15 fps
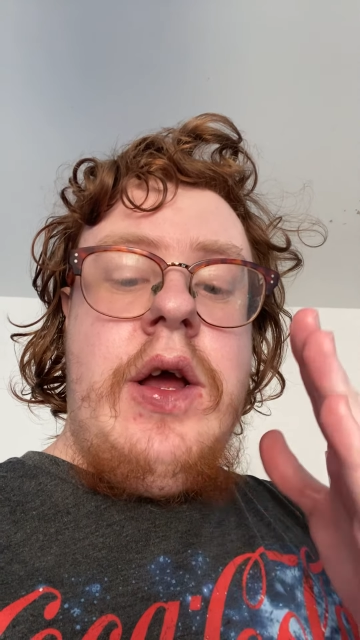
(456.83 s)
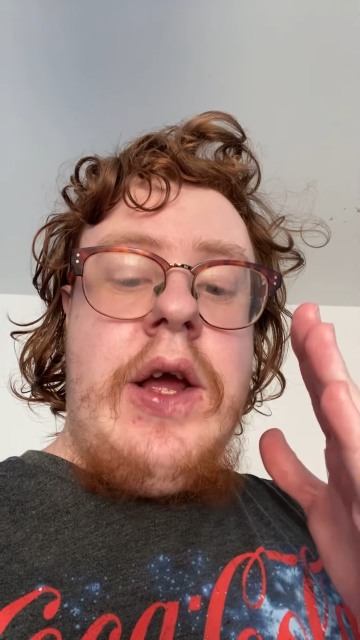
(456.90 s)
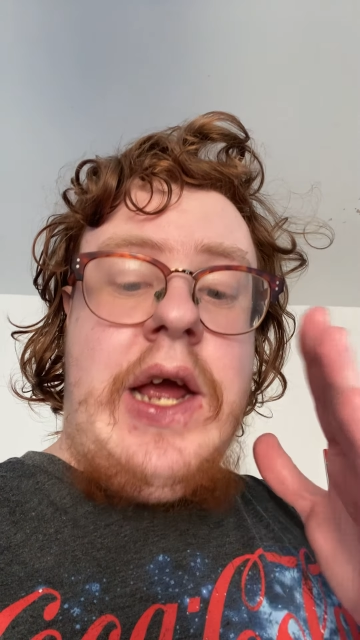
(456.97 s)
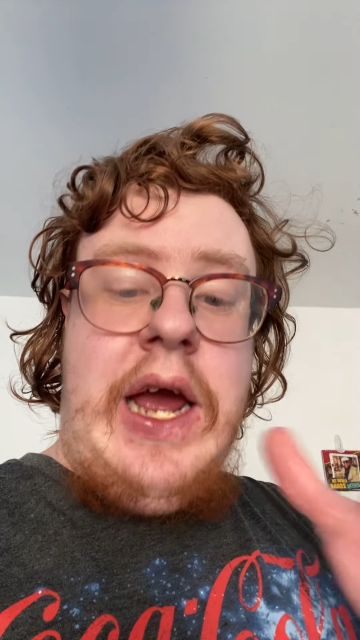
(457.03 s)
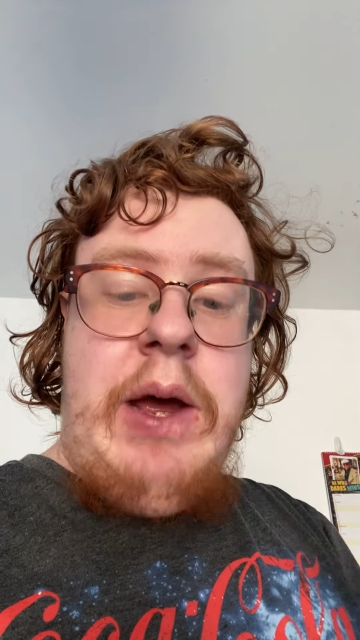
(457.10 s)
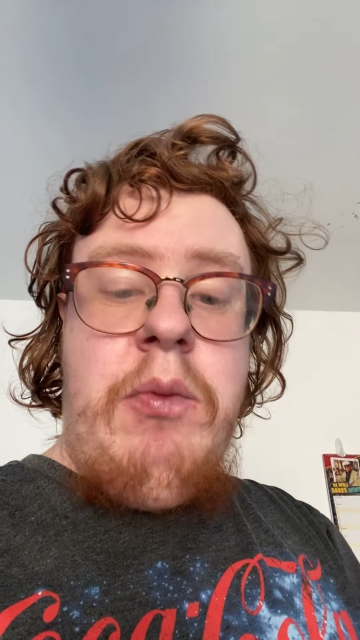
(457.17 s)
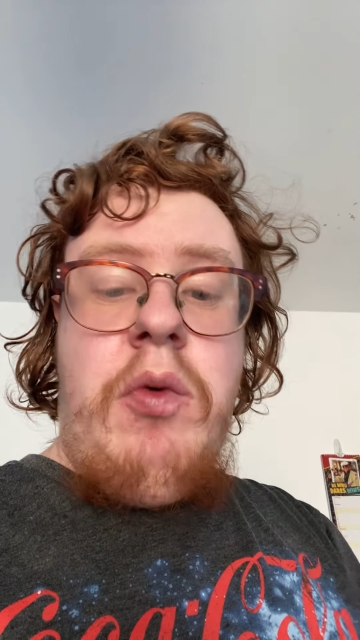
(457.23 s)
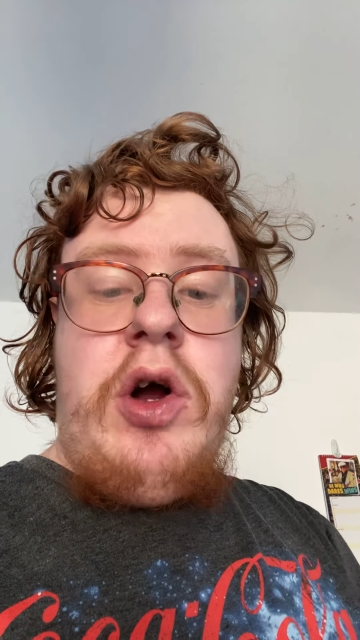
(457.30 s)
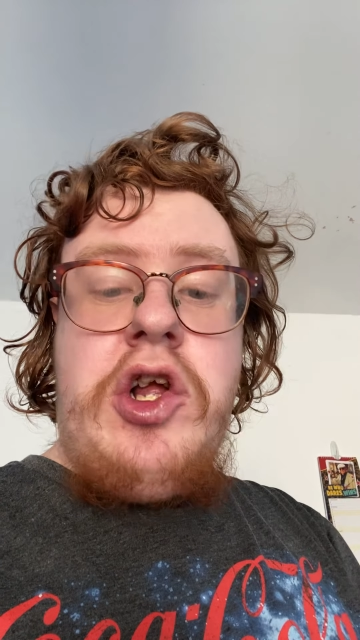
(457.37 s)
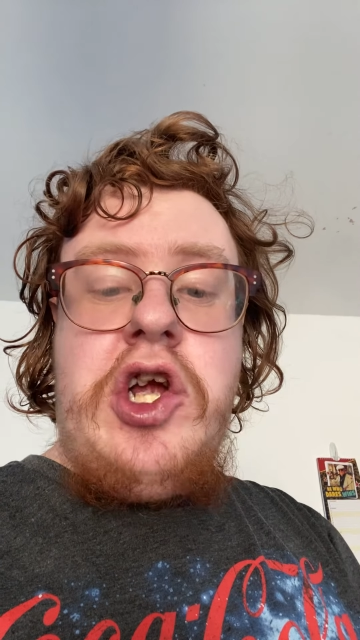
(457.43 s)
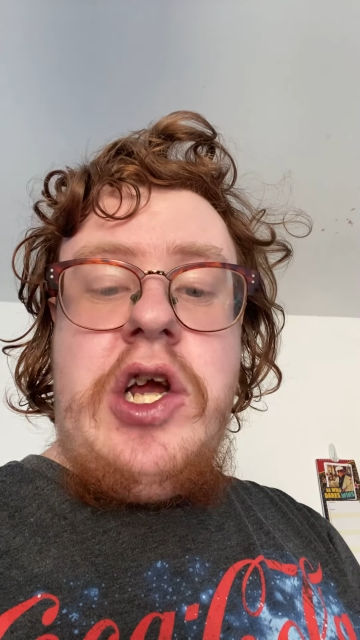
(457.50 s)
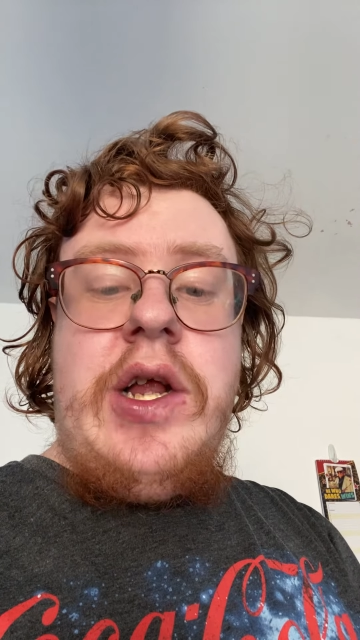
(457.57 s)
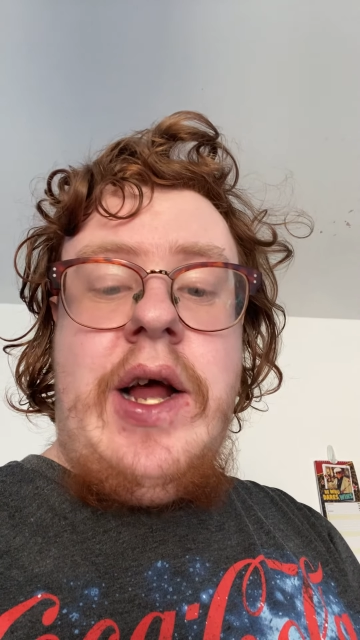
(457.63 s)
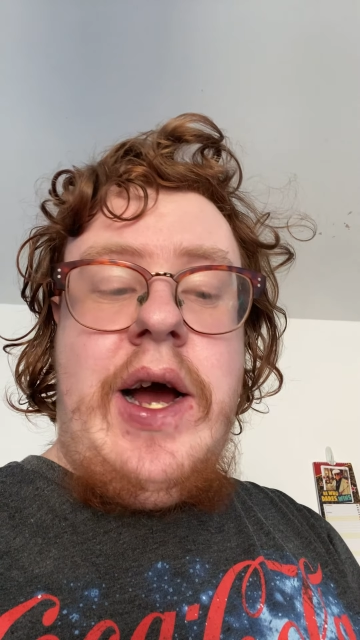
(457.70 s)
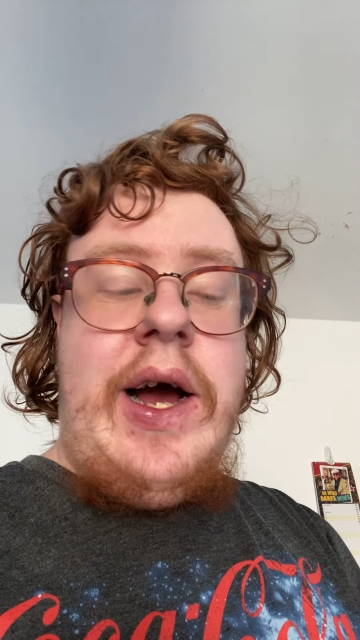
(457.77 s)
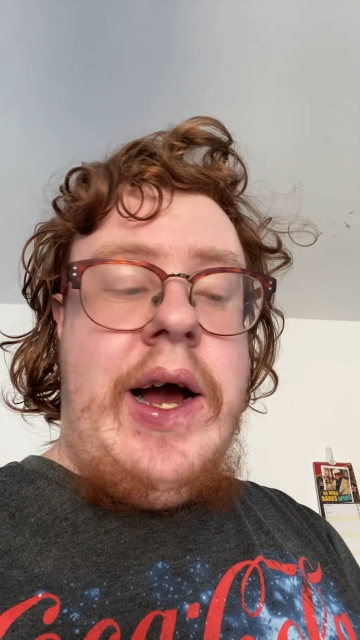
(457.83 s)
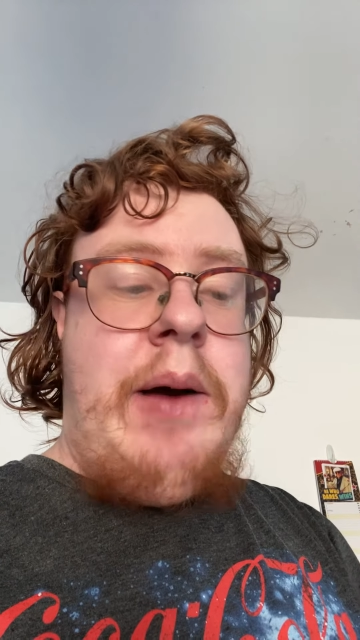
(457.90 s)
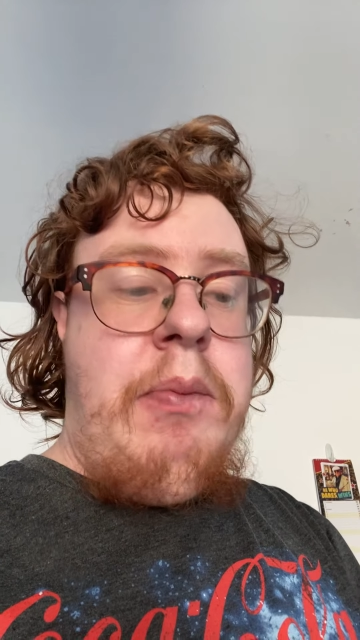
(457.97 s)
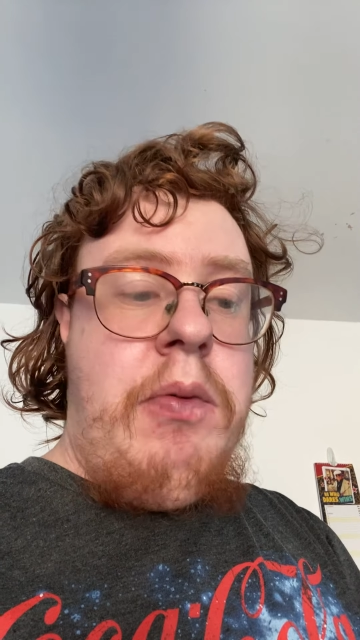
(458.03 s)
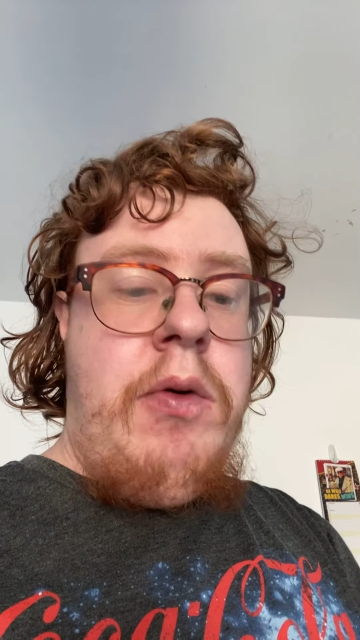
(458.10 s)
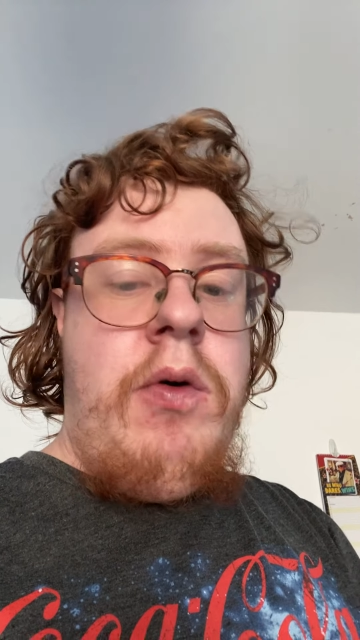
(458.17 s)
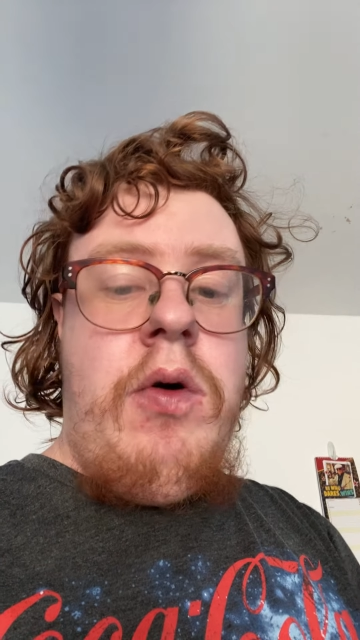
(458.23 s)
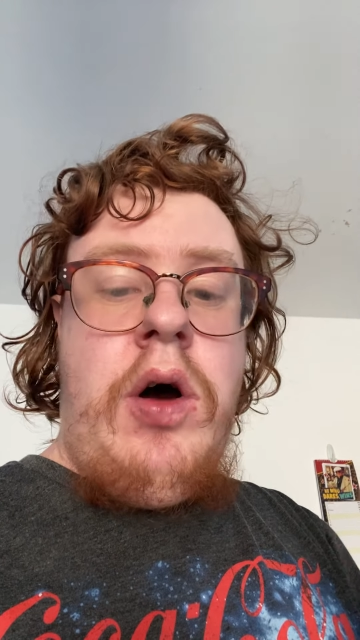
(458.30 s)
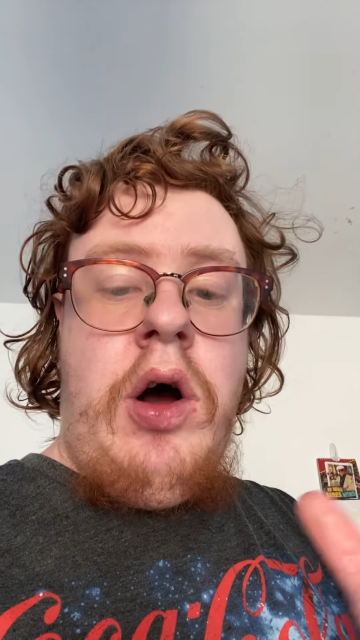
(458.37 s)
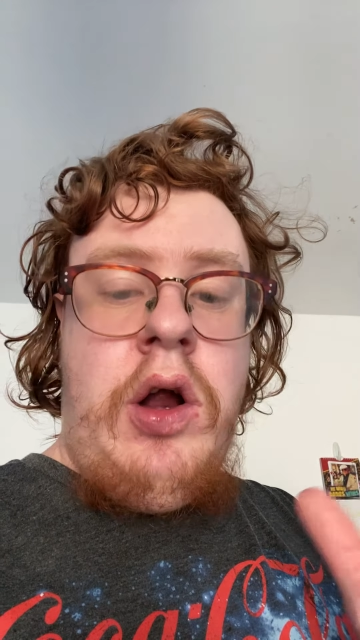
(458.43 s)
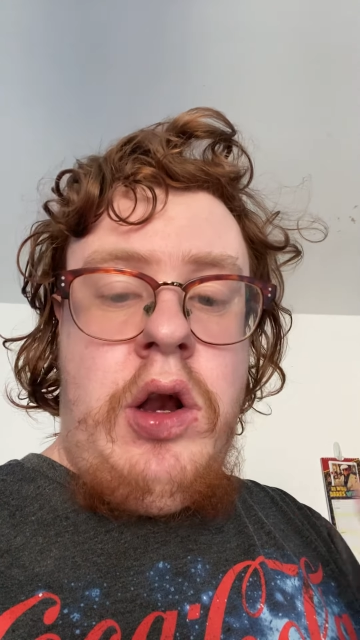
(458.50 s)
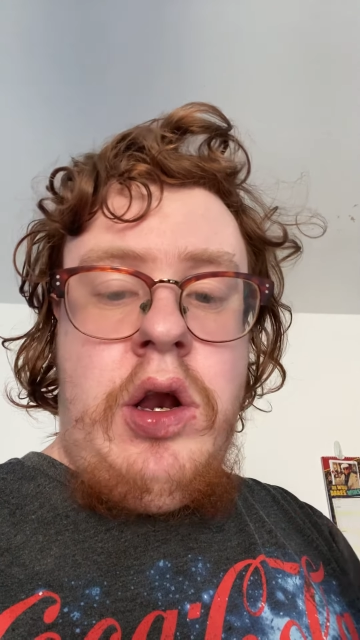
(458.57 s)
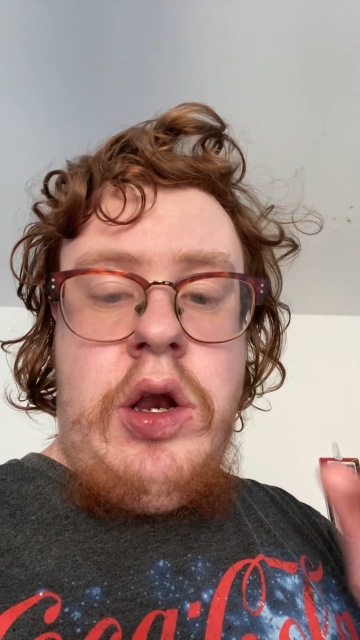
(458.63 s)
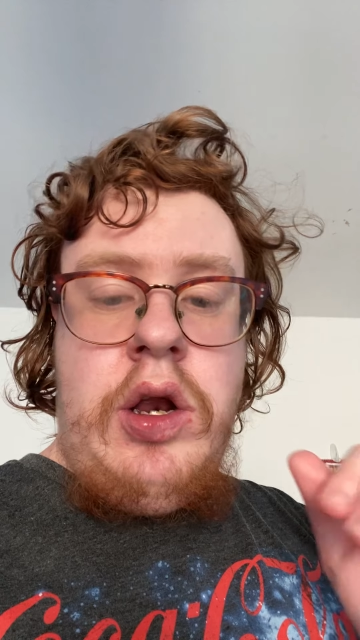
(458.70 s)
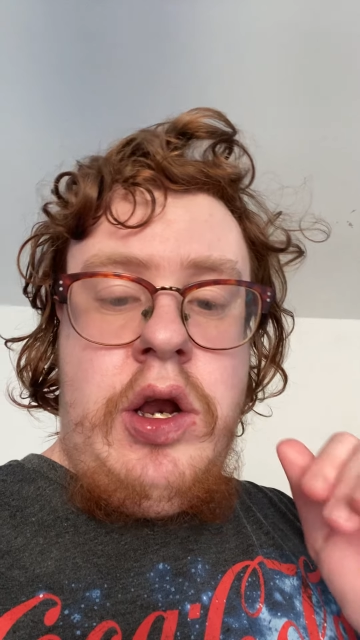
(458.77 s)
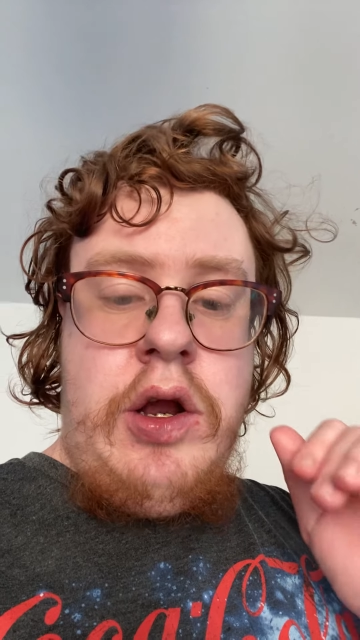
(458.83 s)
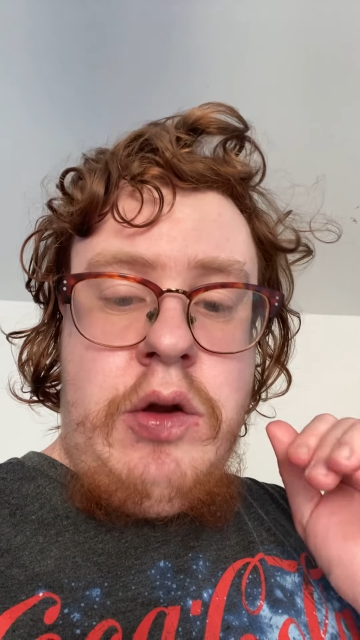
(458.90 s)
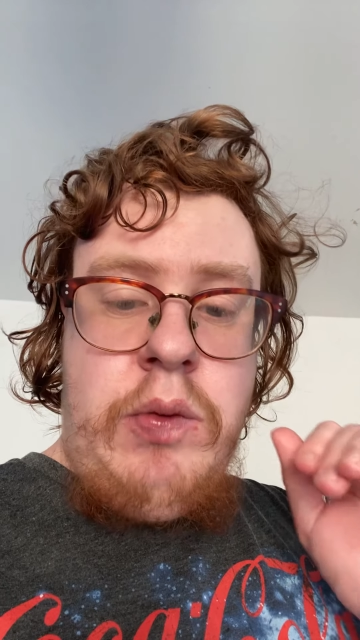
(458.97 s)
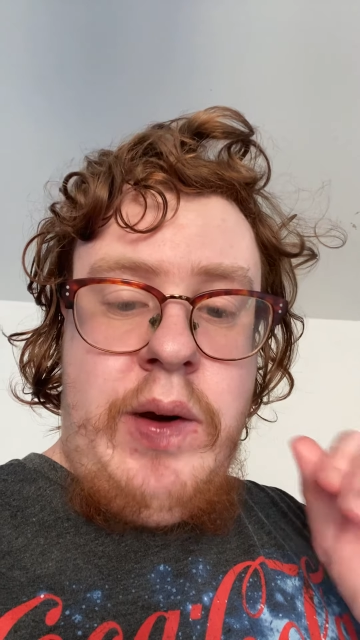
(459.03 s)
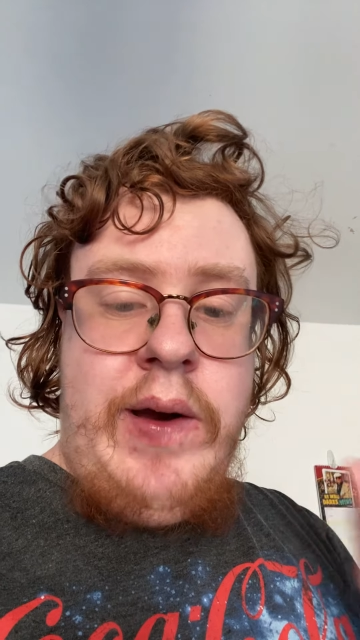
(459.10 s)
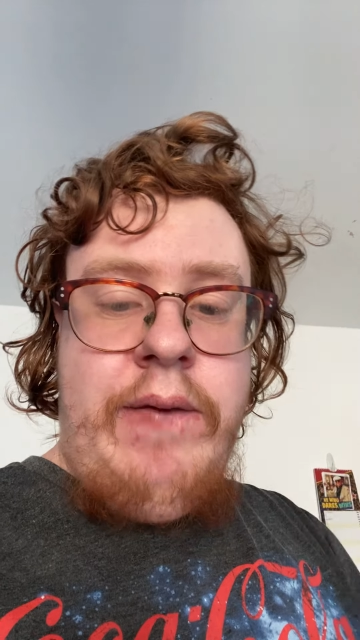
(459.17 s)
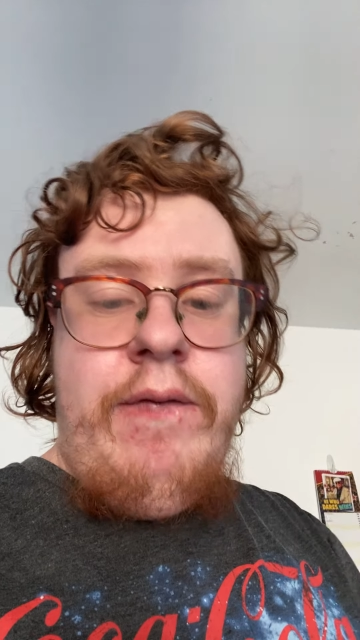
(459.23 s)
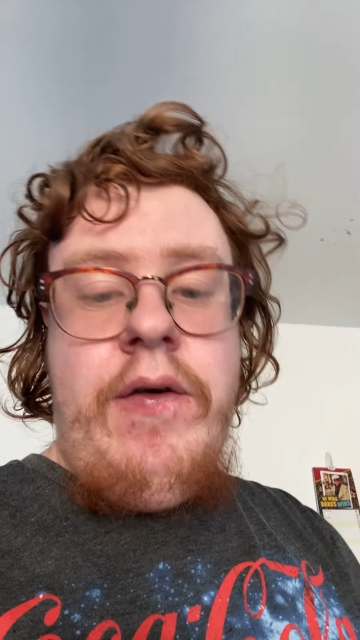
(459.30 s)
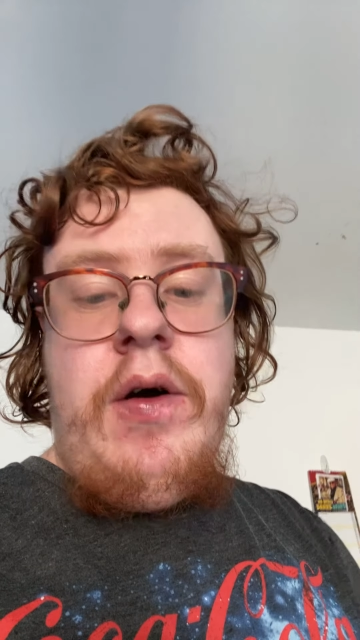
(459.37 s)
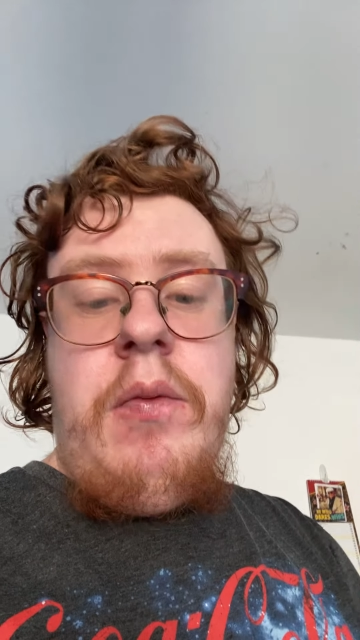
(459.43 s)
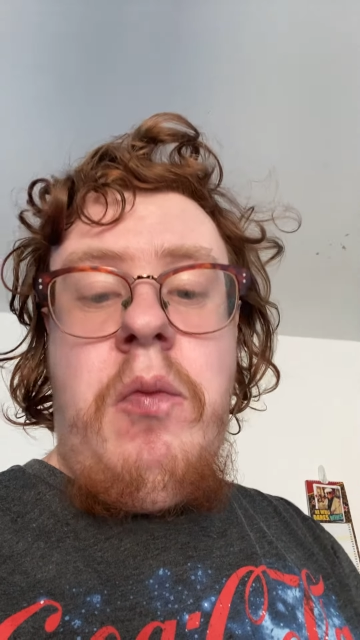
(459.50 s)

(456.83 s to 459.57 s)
Keep watching that Apple on the 23rd.